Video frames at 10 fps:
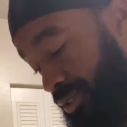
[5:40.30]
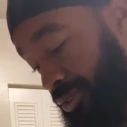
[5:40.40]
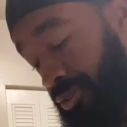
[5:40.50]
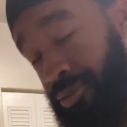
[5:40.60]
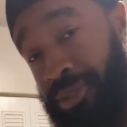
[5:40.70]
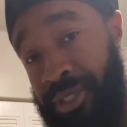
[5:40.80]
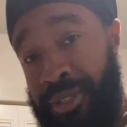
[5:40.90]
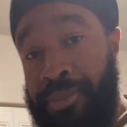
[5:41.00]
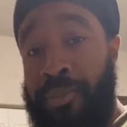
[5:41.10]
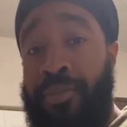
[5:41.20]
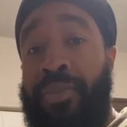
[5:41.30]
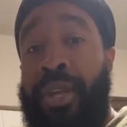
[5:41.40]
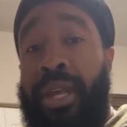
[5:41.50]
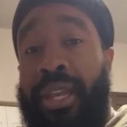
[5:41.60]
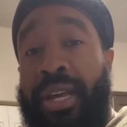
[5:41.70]
You know what I'm saying?
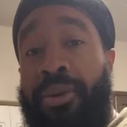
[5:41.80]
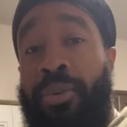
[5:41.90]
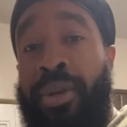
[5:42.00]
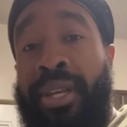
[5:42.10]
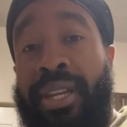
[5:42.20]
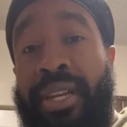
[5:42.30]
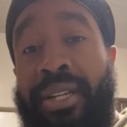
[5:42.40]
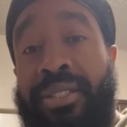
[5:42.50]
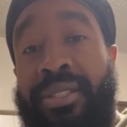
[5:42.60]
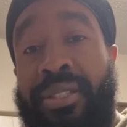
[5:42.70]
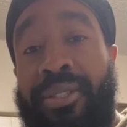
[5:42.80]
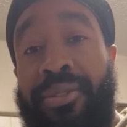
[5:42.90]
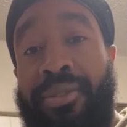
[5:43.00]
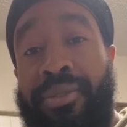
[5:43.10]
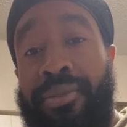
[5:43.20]
Now, what did I
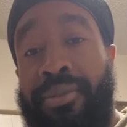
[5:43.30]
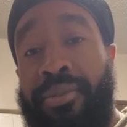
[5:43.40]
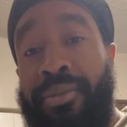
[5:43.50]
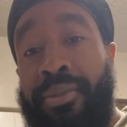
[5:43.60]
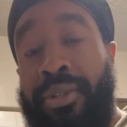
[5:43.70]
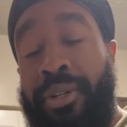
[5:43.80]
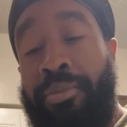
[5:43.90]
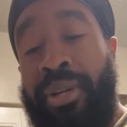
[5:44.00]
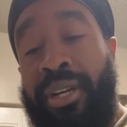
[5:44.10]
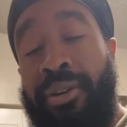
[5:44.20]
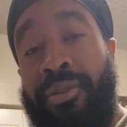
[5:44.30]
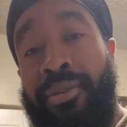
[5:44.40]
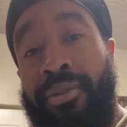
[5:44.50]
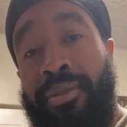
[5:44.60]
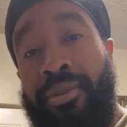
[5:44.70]
tell you
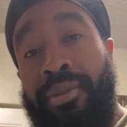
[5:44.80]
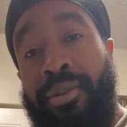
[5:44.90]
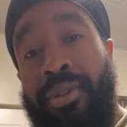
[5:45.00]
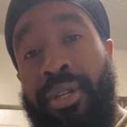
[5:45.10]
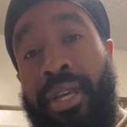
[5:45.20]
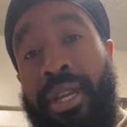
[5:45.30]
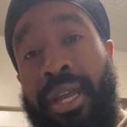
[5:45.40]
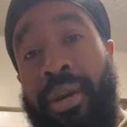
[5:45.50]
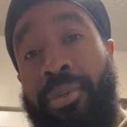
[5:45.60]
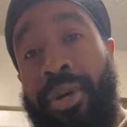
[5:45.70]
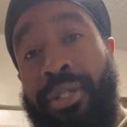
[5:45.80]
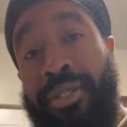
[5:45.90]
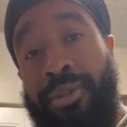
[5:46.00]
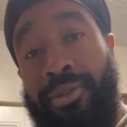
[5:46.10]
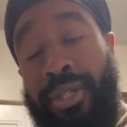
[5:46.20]
about that apple? I
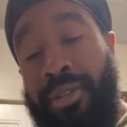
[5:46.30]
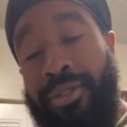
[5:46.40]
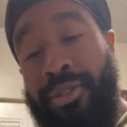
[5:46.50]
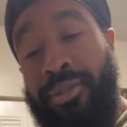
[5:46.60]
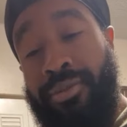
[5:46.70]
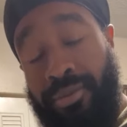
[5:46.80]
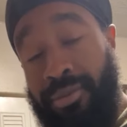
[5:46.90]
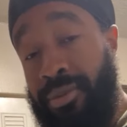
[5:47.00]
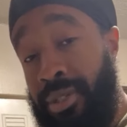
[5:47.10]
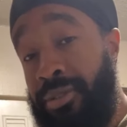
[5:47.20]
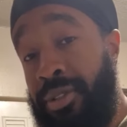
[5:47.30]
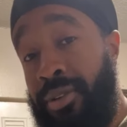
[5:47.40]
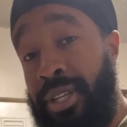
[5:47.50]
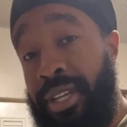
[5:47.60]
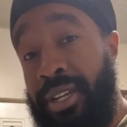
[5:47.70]
told you I was
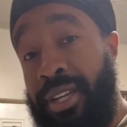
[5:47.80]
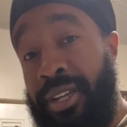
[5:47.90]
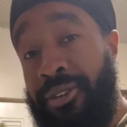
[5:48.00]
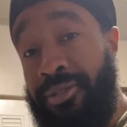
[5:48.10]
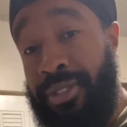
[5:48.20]
gonna get it down.